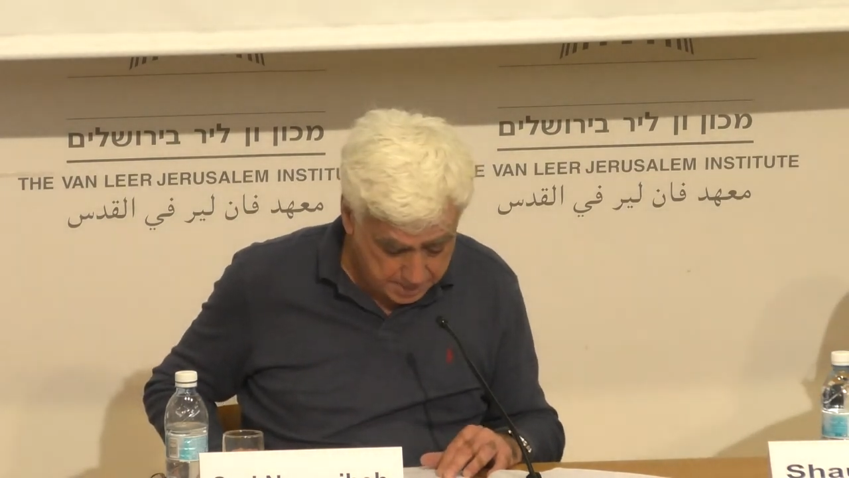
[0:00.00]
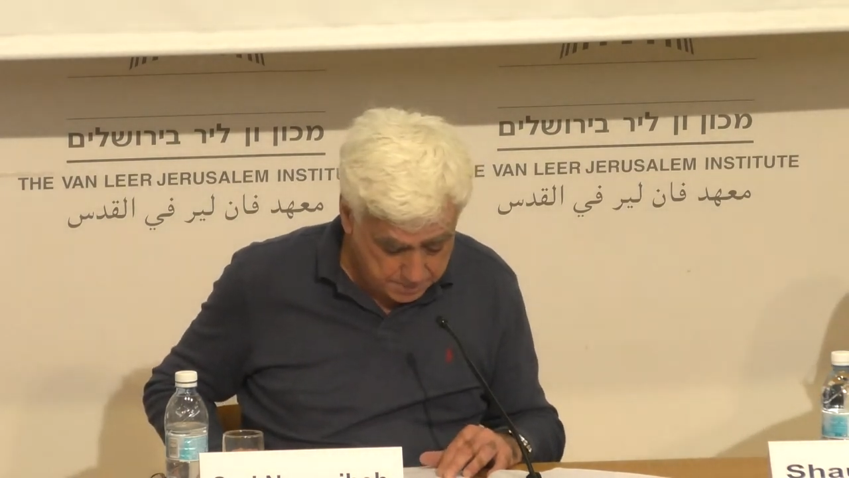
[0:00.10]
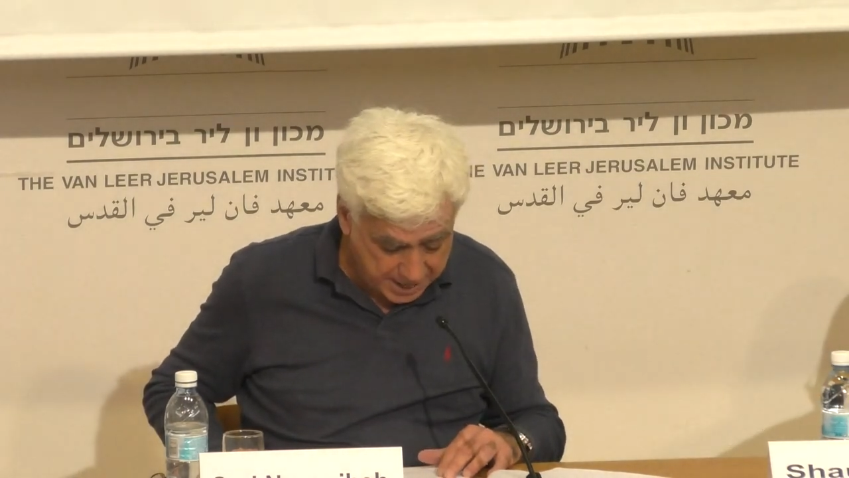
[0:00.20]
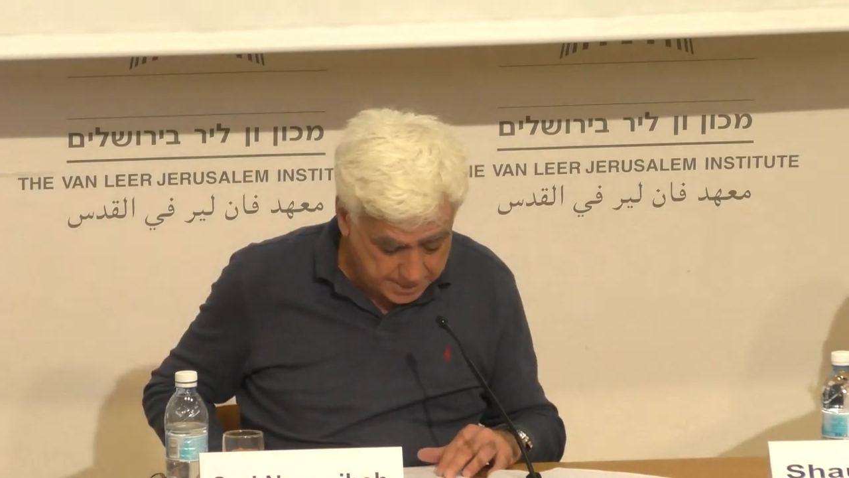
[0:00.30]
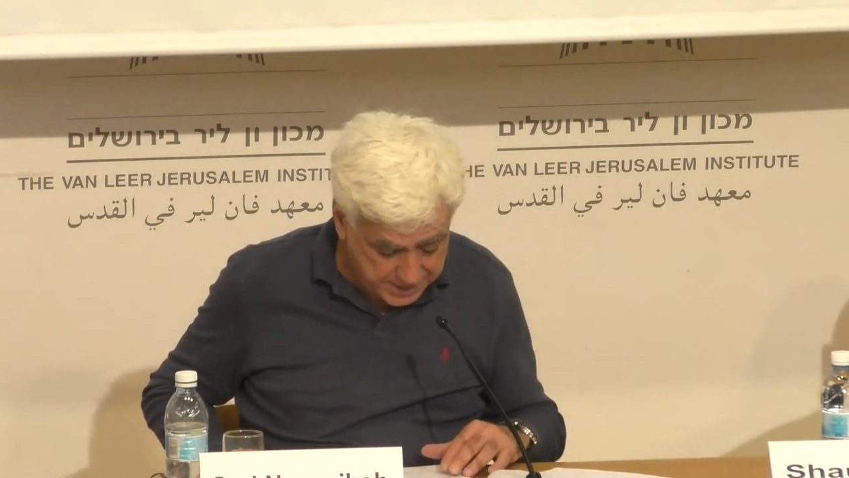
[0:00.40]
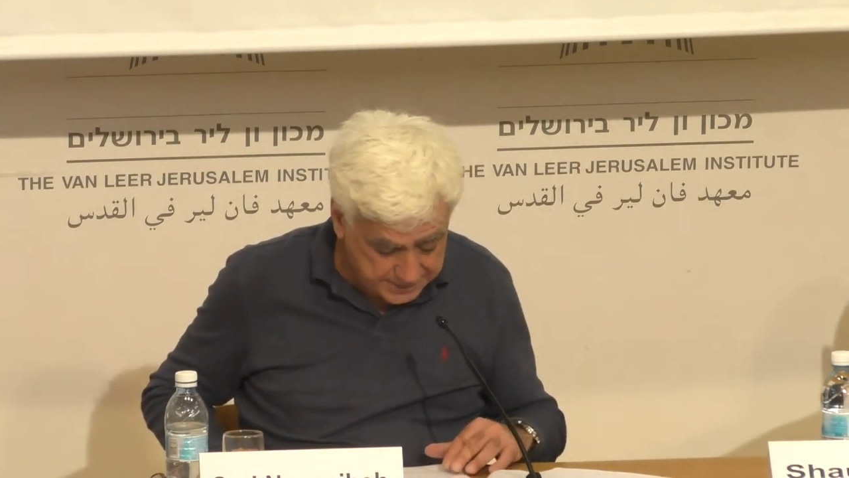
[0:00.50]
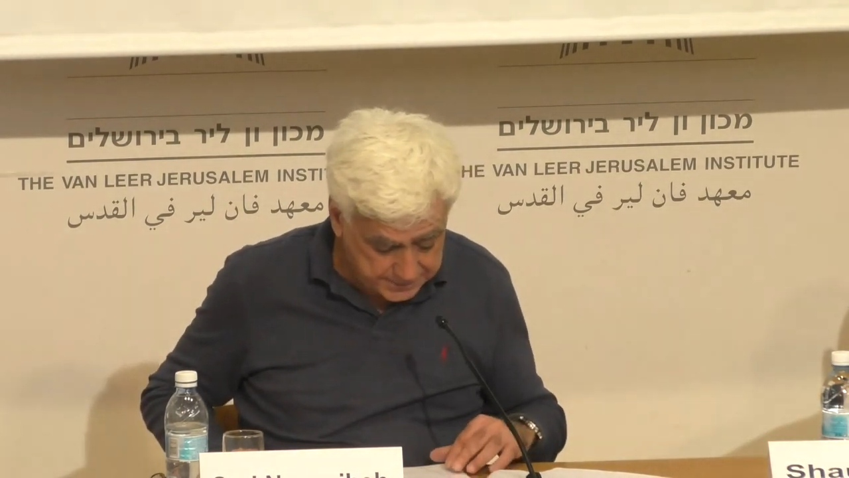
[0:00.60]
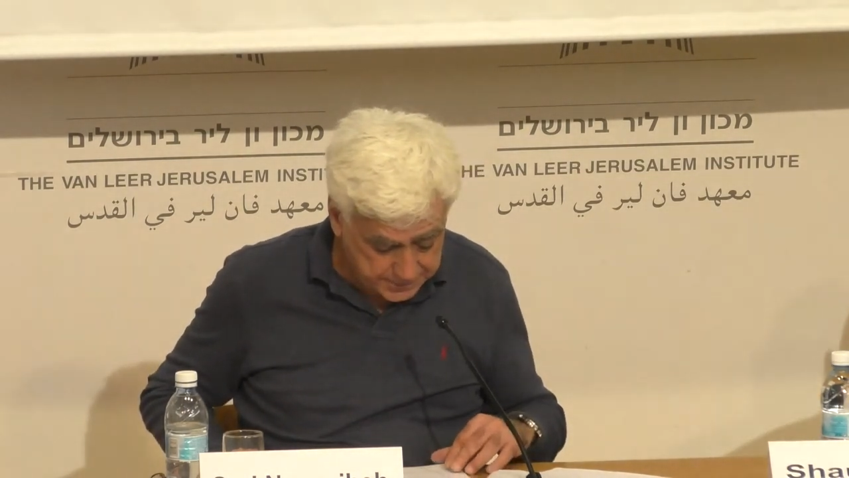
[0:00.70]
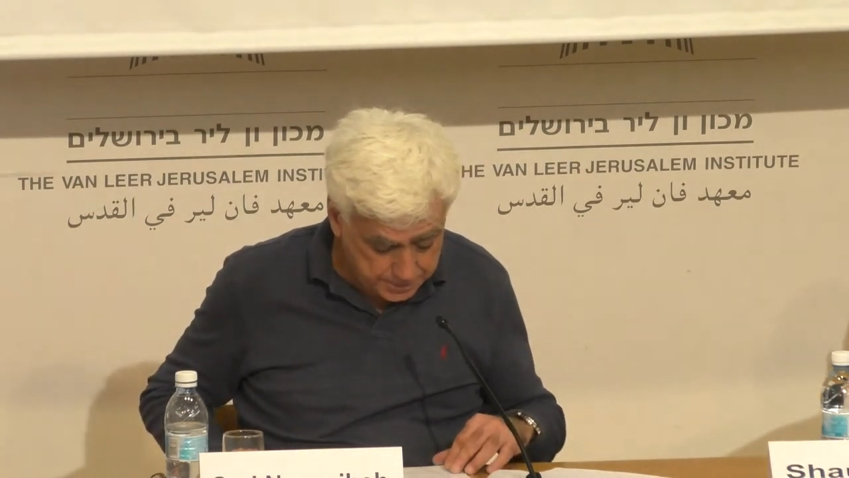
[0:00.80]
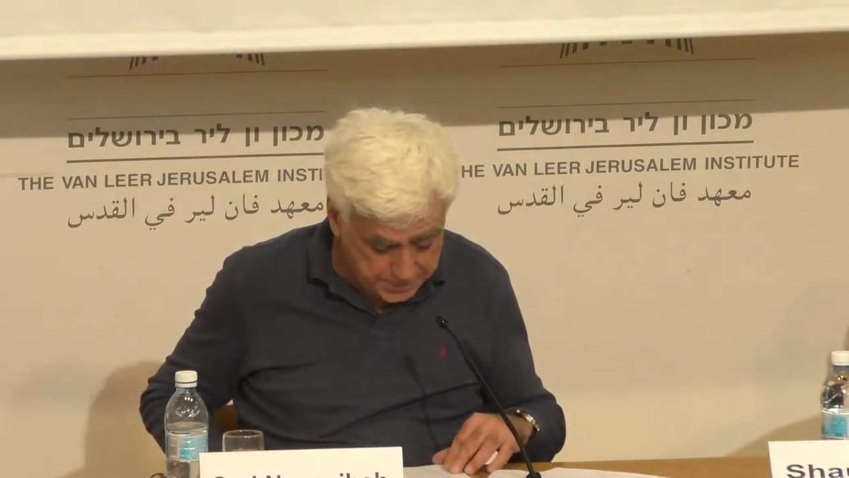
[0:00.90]
By
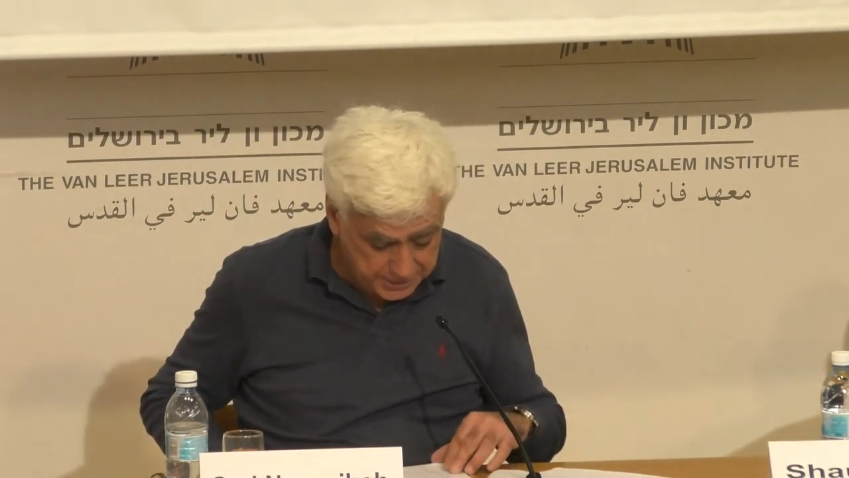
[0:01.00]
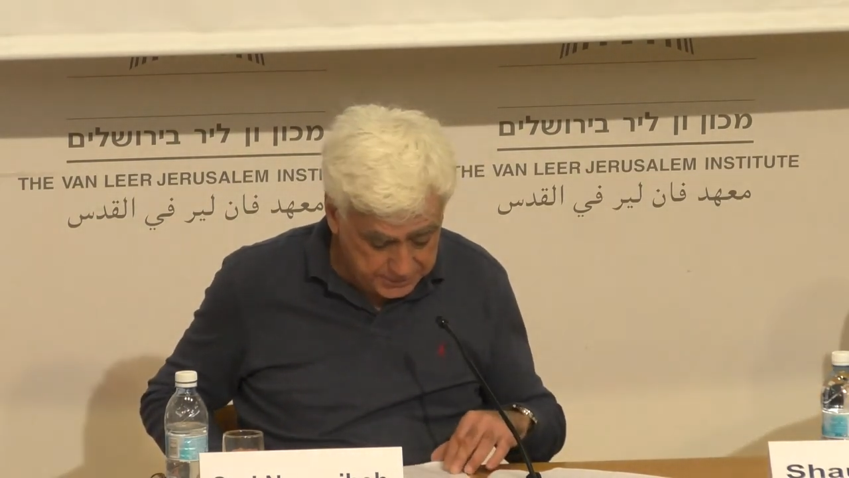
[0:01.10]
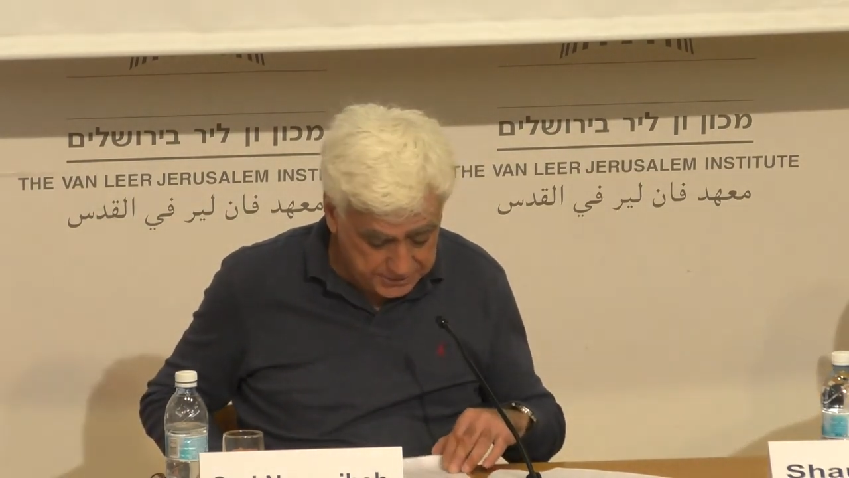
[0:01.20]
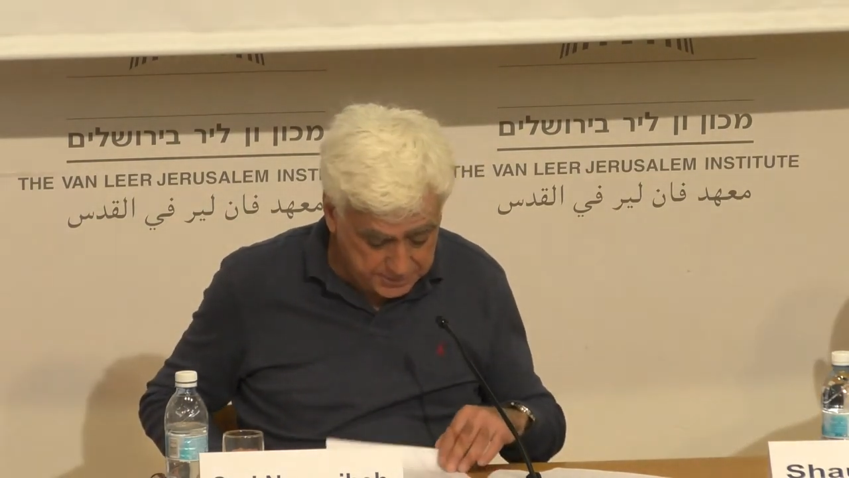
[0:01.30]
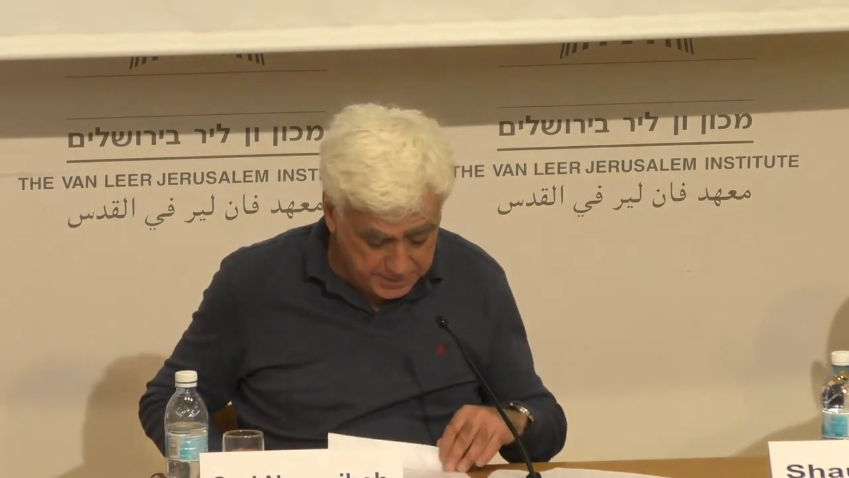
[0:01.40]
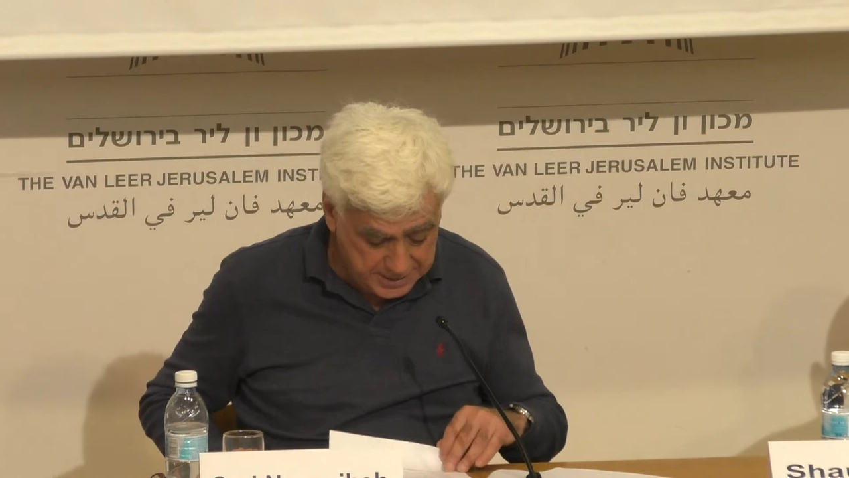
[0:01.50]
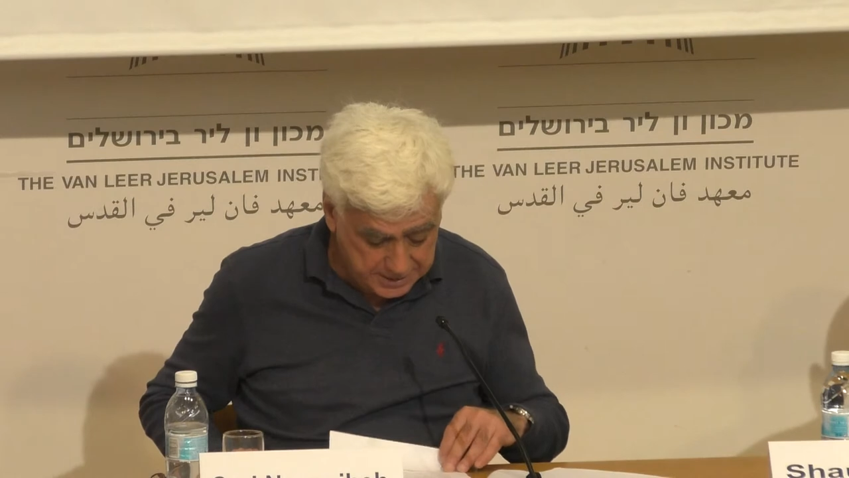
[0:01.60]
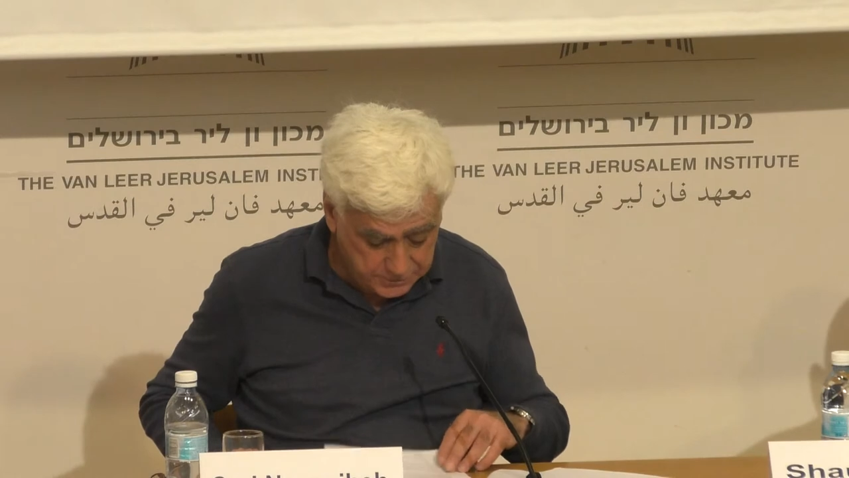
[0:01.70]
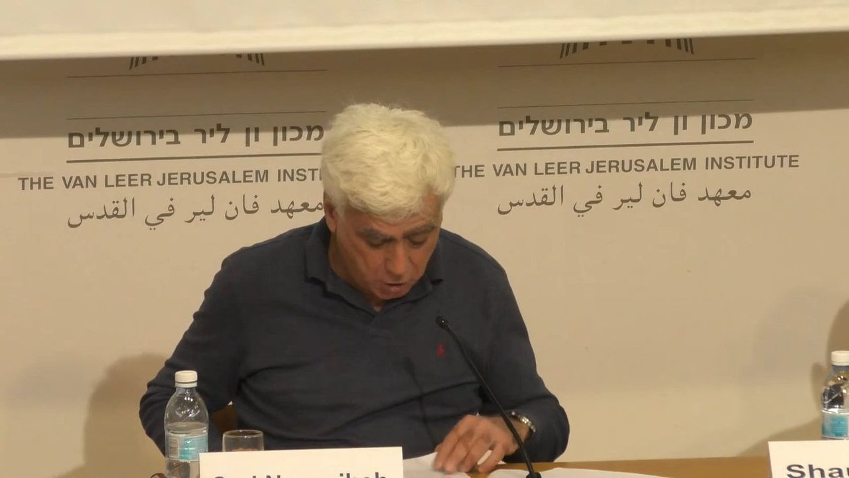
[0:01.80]
best, the parents mean and